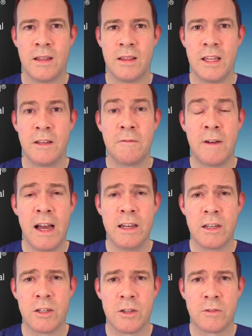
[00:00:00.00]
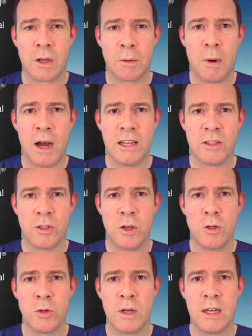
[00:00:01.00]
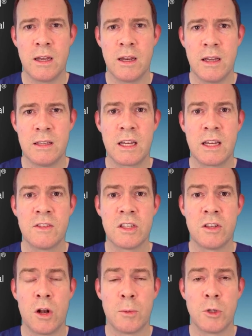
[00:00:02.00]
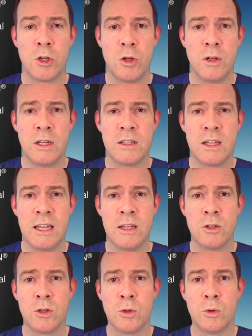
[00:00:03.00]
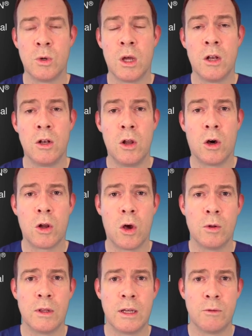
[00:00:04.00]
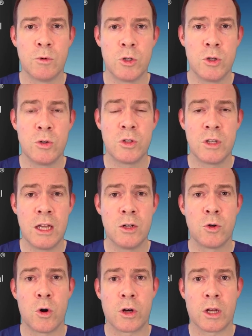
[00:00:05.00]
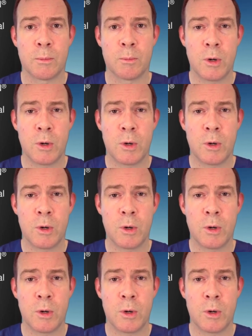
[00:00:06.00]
The advantage of combined surgery is it gives us an opportunity to not only reduce intraocular